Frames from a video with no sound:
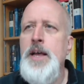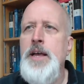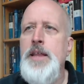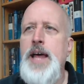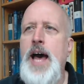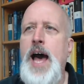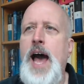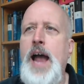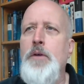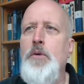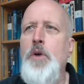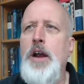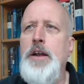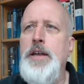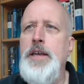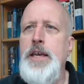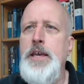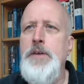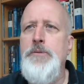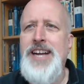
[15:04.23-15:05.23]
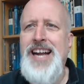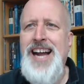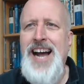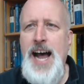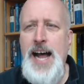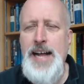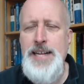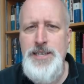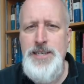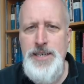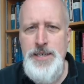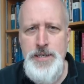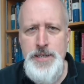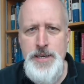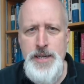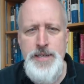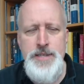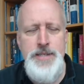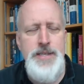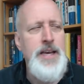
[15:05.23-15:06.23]
The hierarchy of
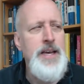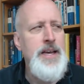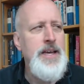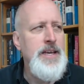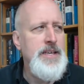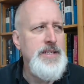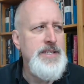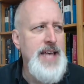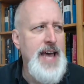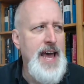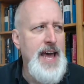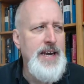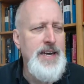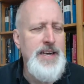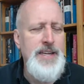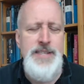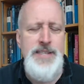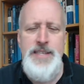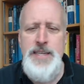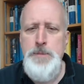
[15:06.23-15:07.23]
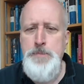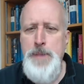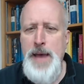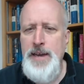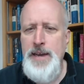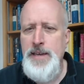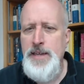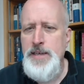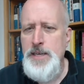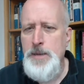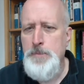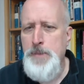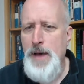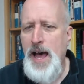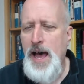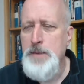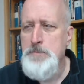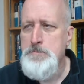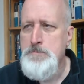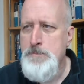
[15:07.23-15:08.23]
consciousness is that it is dependent
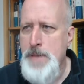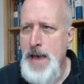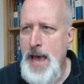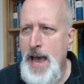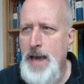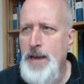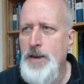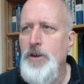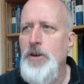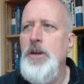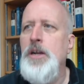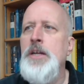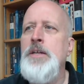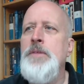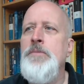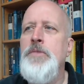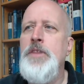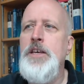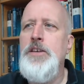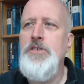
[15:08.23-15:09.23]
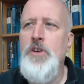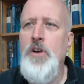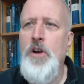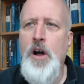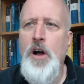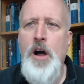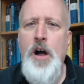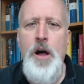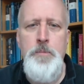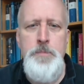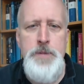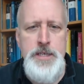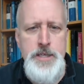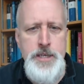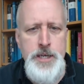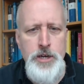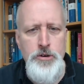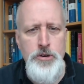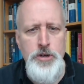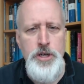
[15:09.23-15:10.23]
upon matter. These are all
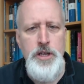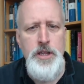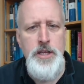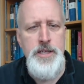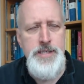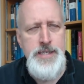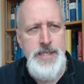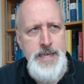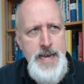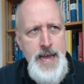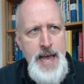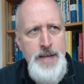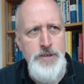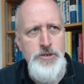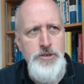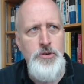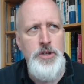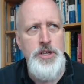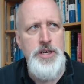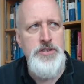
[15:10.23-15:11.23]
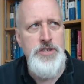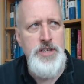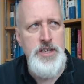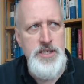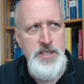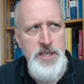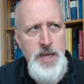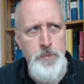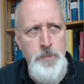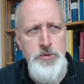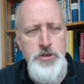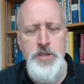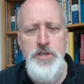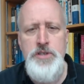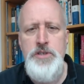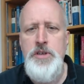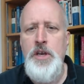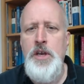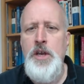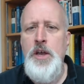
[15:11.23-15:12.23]
materialist, naturalist
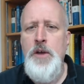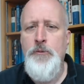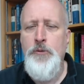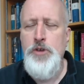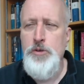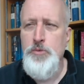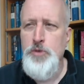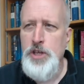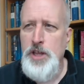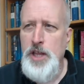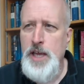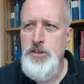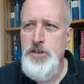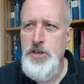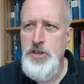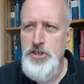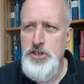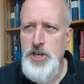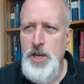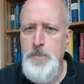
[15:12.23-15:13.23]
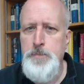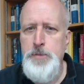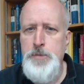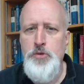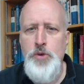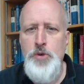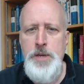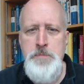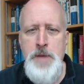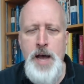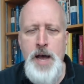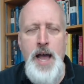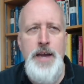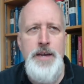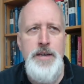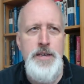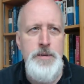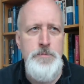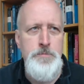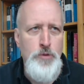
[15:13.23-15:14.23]
assumptions for the relationship between
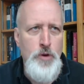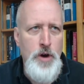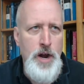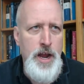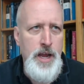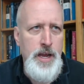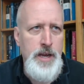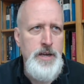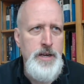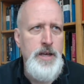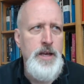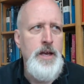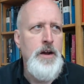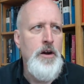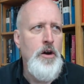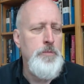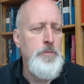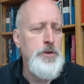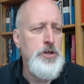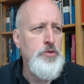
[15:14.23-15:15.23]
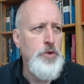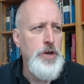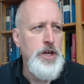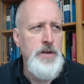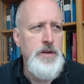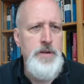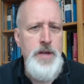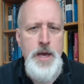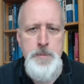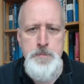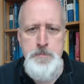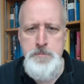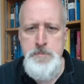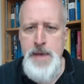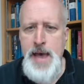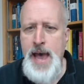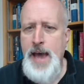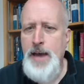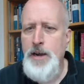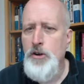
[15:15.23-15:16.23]
mind and brain, or between
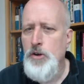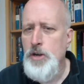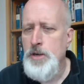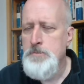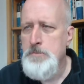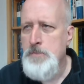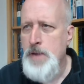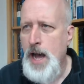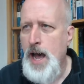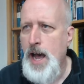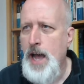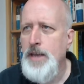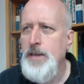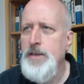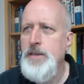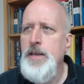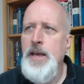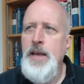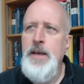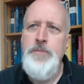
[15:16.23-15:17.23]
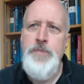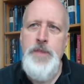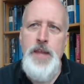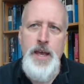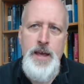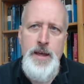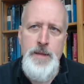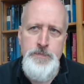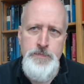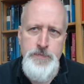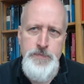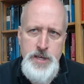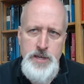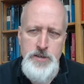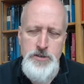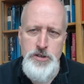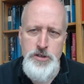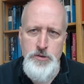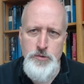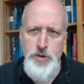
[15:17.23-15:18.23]
matter and mind. And
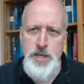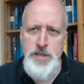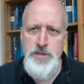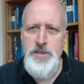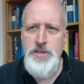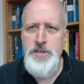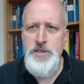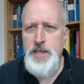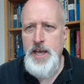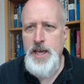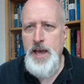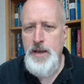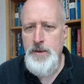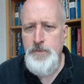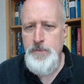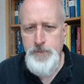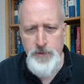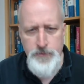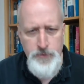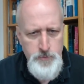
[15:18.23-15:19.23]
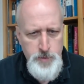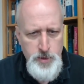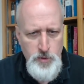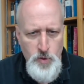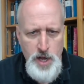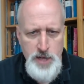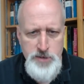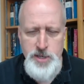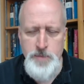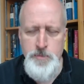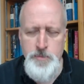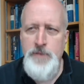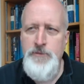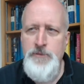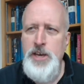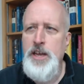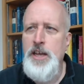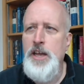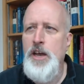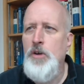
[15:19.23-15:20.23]
these are the reasons, again, if you've been watching my
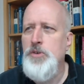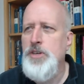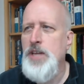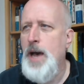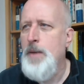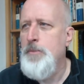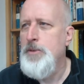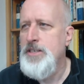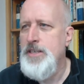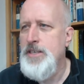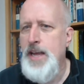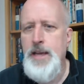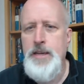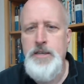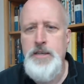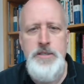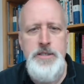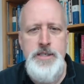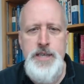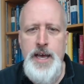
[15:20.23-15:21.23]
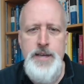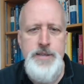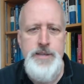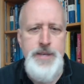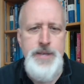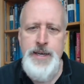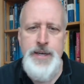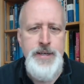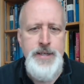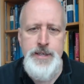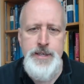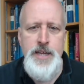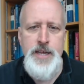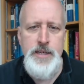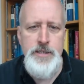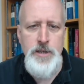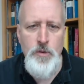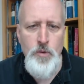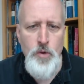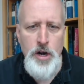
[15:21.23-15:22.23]
video, Thomas Nagel says this
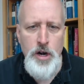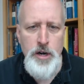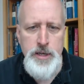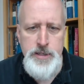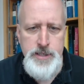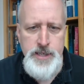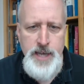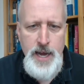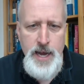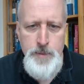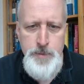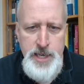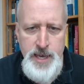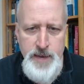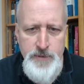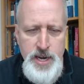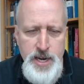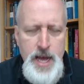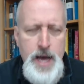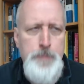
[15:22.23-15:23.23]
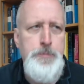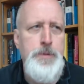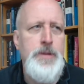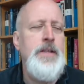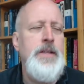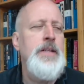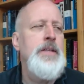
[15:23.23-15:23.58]
doesn't work, it's got to be given up.